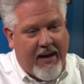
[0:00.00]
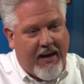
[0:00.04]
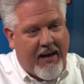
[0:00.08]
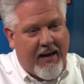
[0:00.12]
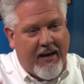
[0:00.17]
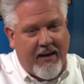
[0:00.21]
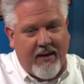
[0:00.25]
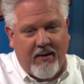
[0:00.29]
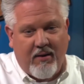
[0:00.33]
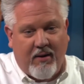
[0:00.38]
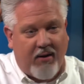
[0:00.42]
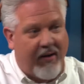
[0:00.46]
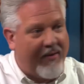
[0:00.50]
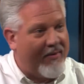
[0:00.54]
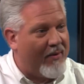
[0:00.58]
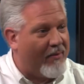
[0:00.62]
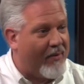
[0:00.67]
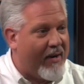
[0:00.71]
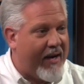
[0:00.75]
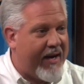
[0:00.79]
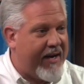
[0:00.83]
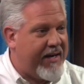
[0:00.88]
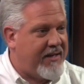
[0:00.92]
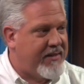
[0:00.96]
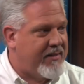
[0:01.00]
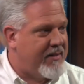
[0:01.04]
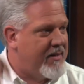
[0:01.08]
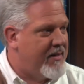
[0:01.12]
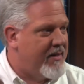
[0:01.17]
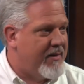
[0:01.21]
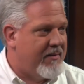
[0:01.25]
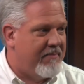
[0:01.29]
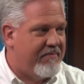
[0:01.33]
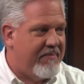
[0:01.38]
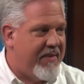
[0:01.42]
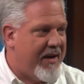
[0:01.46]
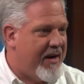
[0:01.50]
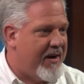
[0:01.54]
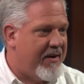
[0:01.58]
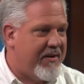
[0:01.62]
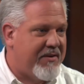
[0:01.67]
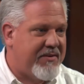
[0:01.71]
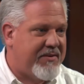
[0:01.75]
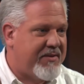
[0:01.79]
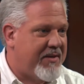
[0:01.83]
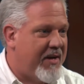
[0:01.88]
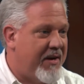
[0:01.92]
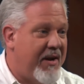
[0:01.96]
And on the right,
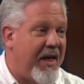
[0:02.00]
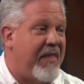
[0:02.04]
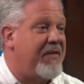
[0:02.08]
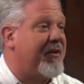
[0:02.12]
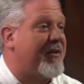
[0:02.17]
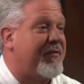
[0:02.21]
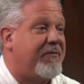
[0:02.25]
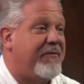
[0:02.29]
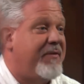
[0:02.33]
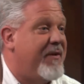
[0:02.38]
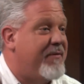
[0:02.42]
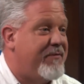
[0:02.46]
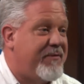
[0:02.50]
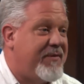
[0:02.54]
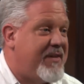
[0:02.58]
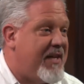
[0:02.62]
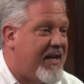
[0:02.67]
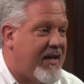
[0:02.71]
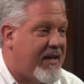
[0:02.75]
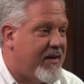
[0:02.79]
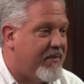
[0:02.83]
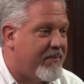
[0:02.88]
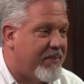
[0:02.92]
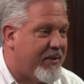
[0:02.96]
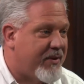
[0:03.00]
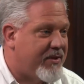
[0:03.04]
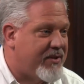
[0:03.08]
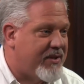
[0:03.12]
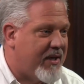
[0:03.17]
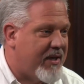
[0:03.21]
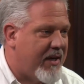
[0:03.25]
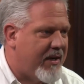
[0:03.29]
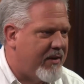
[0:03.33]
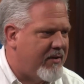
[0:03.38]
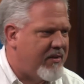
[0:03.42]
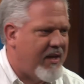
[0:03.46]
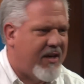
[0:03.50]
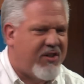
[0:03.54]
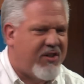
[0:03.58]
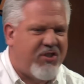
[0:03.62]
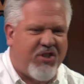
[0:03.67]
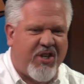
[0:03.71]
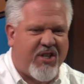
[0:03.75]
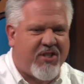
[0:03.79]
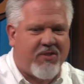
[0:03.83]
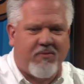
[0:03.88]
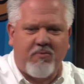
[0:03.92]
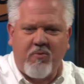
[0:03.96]
there's another 15%
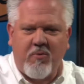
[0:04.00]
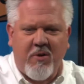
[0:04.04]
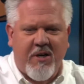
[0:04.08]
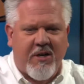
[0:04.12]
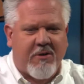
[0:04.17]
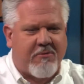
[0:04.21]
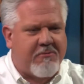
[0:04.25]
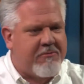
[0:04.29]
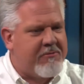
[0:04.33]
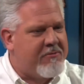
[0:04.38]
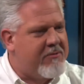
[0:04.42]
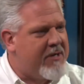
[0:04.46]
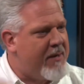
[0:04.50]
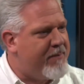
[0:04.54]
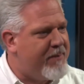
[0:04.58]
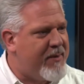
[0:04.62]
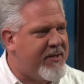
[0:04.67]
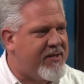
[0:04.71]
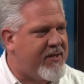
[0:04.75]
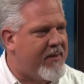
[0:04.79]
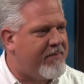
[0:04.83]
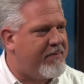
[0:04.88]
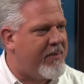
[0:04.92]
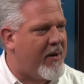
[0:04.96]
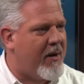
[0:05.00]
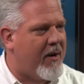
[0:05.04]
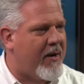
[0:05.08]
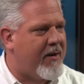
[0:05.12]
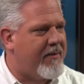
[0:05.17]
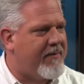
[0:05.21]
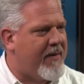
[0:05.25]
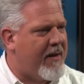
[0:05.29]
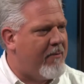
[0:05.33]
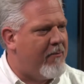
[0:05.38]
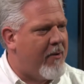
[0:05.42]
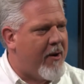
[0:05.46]
that just want to rip us apart.